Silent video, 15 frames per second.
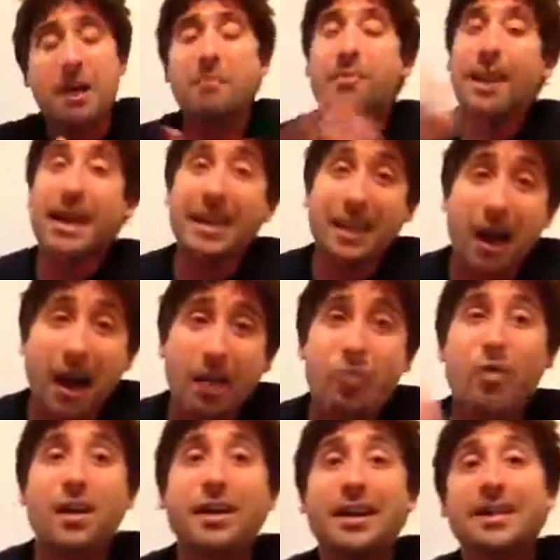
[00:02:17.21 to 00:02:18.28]
But I got
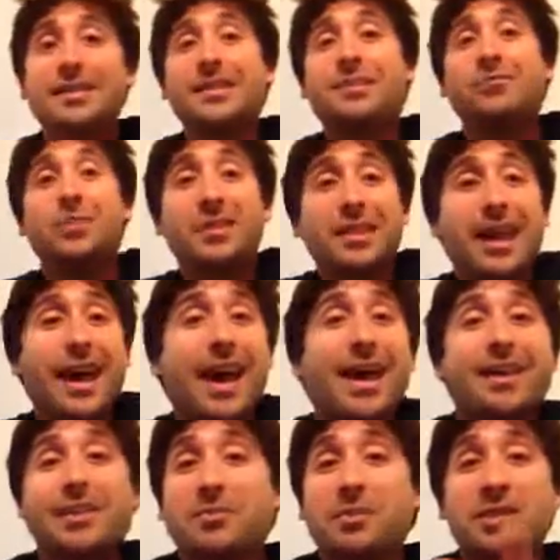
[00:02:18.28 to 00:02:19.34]
one and I said, what the
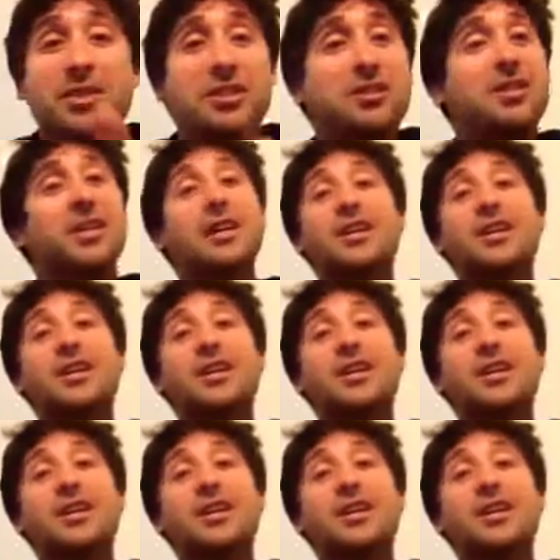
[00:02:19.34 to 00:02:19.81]
heck, let me just